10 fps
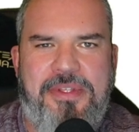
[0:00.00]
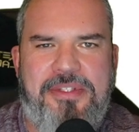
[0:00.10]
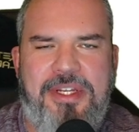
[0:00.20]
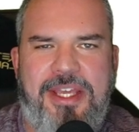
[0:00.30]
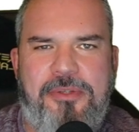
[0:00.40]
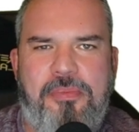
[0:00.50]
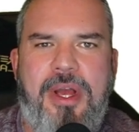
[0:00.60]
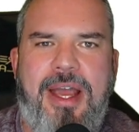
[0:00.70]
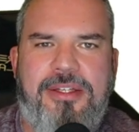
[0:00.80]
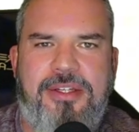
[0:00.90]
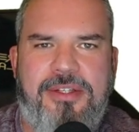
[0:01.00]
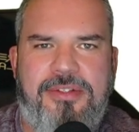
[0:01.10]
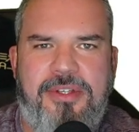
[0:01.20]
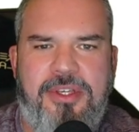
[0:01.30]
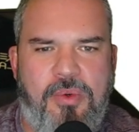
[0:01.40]
Today's
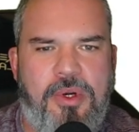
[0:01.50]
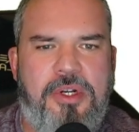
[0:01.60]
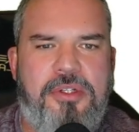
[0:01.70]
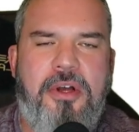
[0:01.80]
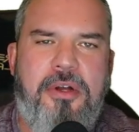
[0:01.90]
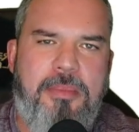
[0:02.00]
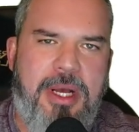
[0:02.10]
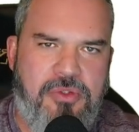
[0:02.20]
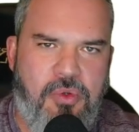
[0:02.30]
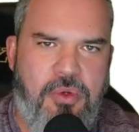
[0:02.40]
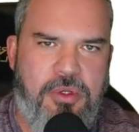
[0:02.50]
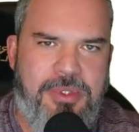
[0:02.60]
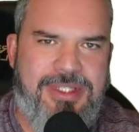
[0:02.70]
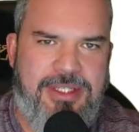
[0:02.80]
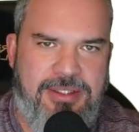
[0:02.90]
practice, we're going to talk about soil
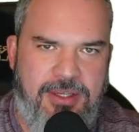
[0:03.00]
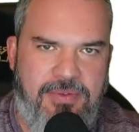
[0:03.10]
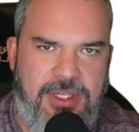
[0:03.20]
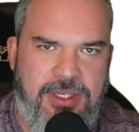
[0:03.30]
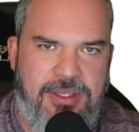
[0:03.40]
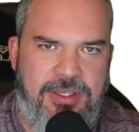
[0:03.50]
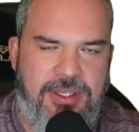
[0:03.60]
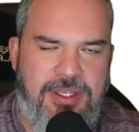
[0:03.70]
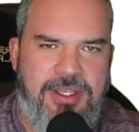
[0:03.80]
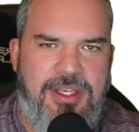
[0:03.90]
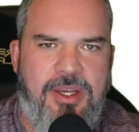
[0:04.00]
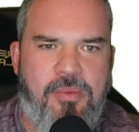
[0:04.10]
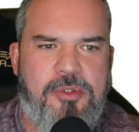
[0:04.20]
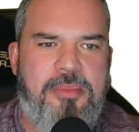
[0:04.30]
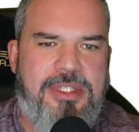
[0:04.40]
resistivity, and
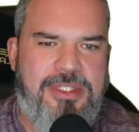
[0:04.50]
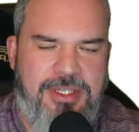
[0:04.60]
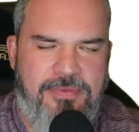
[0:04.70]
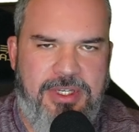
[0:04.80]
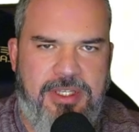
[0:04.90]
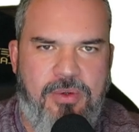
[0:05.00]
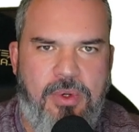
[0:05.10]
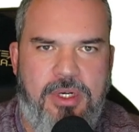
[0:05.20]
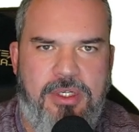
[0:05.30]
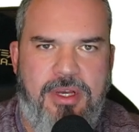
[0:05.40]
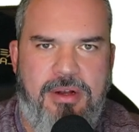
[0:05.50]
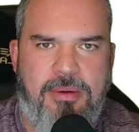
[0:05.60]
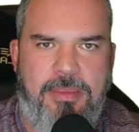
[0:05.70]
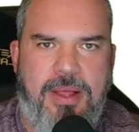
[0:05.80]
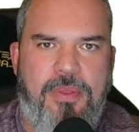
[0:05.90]
we're going to talk
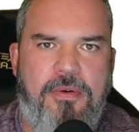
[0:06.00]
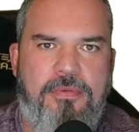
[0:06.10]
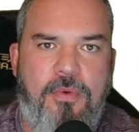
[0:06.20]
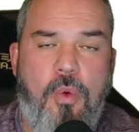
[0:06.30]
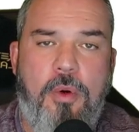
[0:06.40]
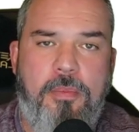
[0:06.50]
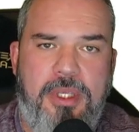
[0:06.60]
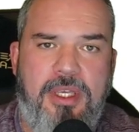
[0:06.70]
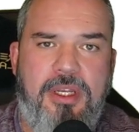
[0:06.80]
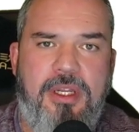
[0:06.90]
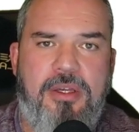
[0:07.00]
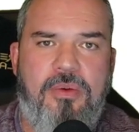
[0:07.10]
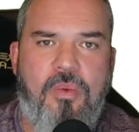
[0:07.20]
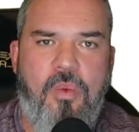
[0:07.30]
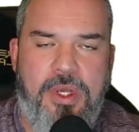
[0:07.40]
about the 4-pin
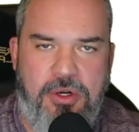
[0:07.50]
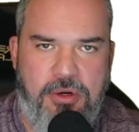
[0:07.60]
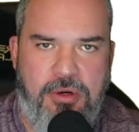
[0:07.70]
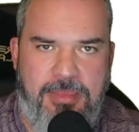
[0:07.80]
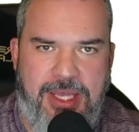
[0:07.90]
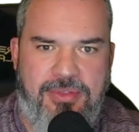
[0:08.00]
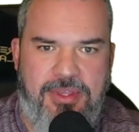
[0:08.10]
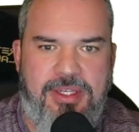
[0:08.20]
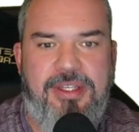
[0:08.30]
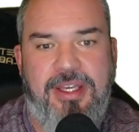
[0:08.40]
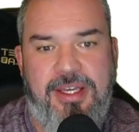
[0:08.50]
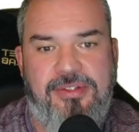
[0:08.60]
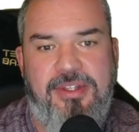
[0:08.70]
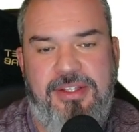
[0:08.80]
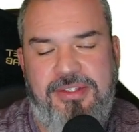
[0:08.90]
Wenner method. Yes,
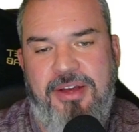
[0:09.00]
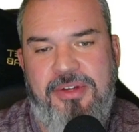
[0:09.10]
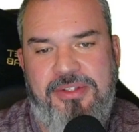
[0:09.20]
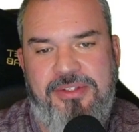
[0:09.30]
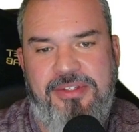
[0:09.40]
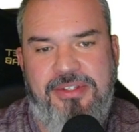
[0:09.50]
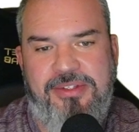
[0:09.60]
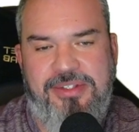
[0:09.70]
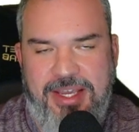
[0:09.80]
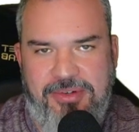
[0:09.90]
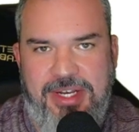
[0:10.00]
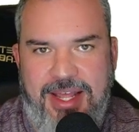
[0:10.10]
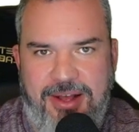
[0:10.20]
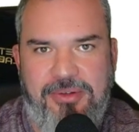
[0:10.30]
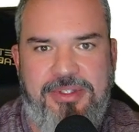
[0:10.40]
that's how it's sounded out.